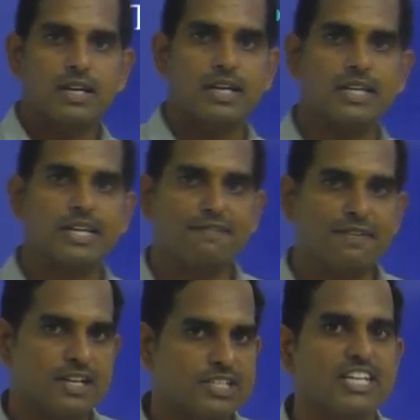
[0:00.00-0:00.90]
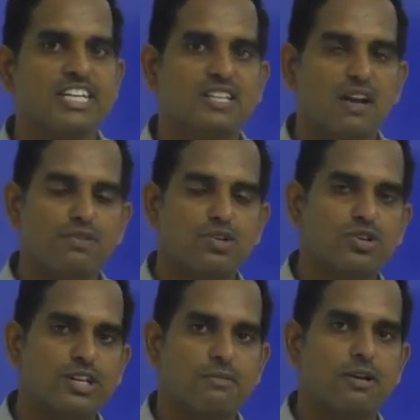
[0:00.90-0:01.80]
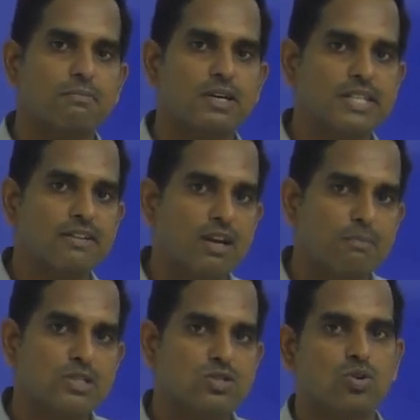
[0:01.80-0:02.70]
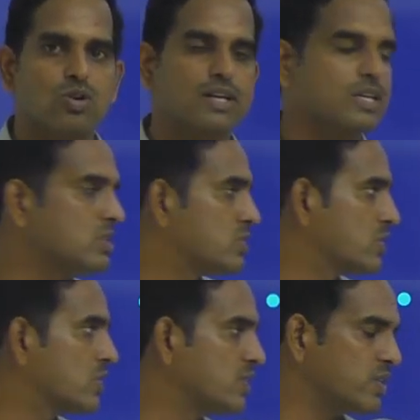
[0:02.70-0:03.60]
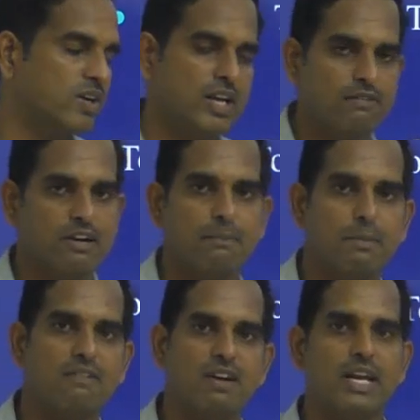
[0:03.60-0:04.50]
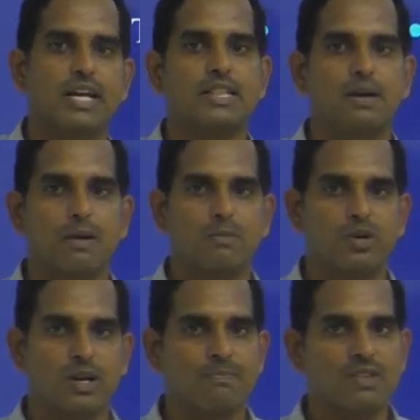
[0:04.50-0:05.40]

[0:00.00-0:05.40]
In the definition itself, you should remember they will be stored consecutively one by one in the memory.